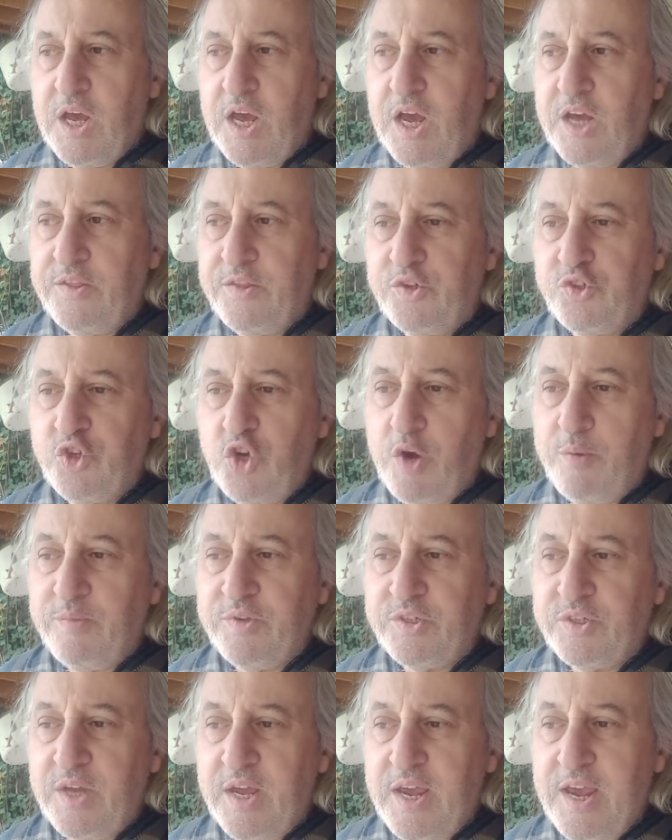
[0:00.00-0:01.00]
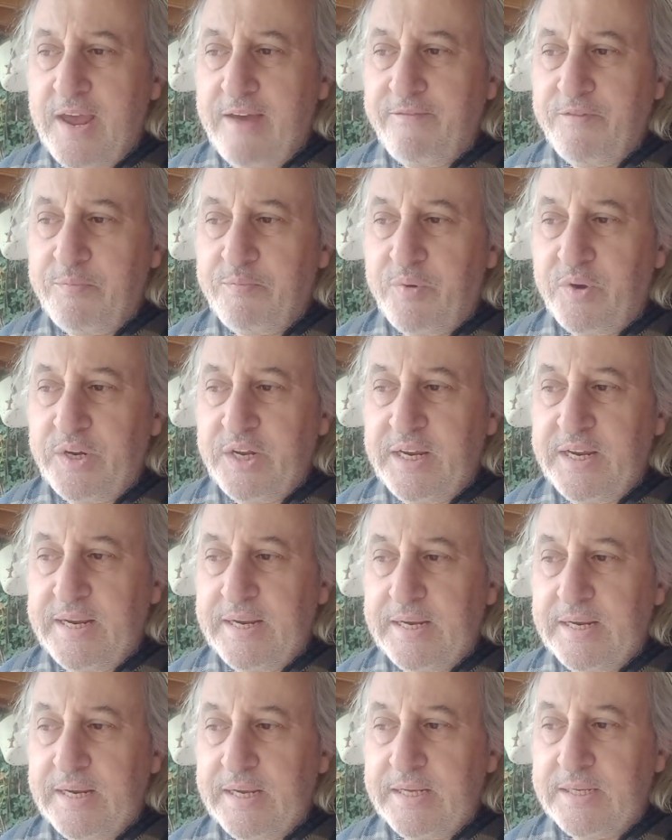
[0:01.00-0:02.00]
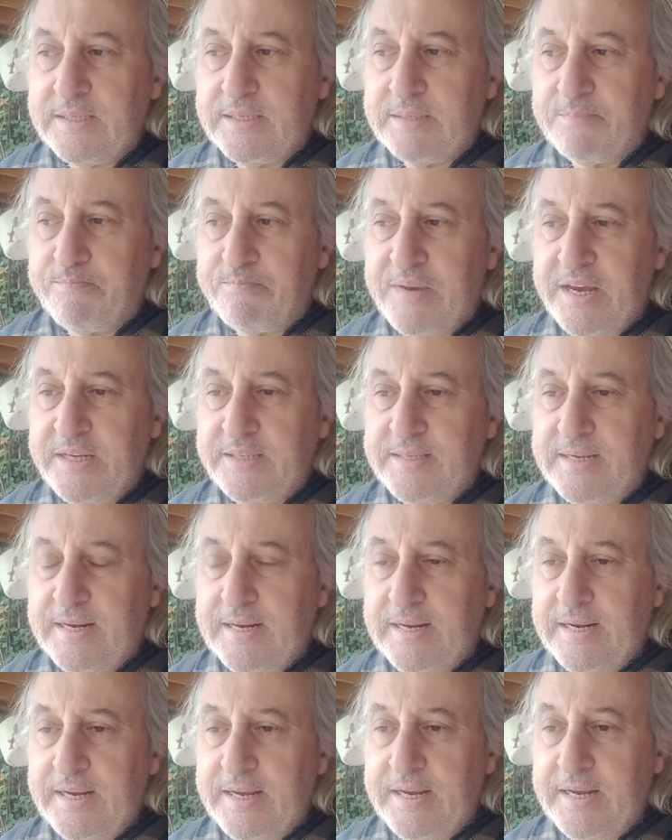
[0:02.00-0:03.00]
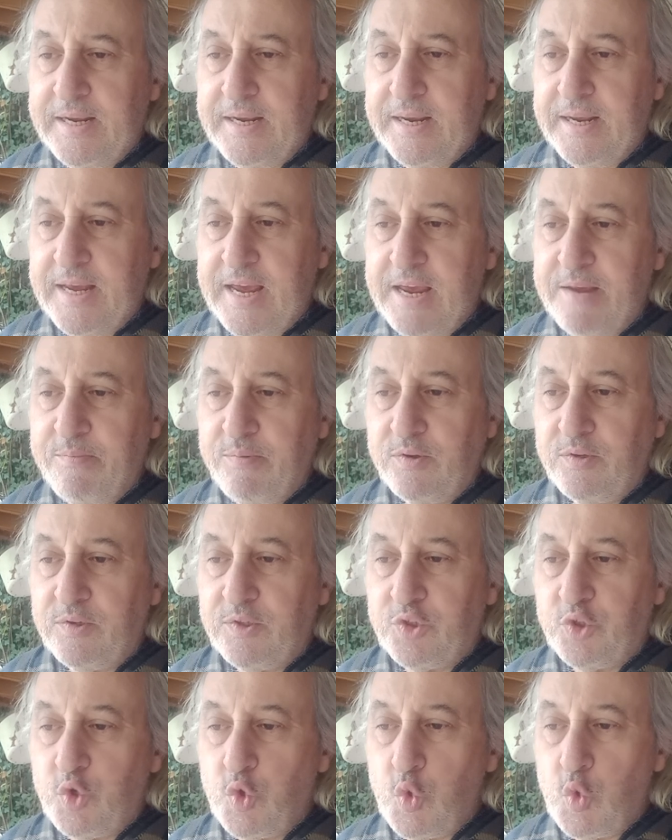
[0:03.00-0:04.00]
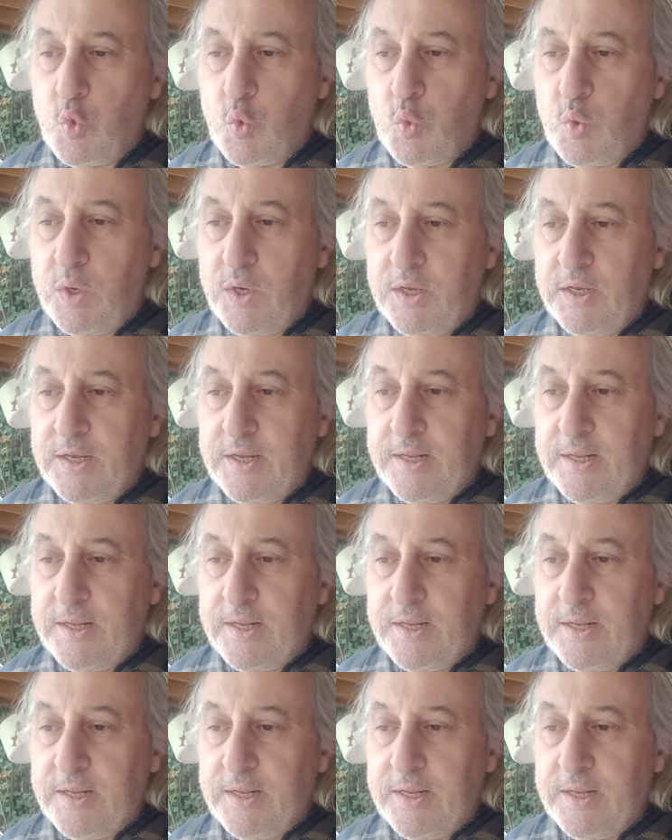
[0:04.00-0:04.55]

and the Germans say everybody is basically able to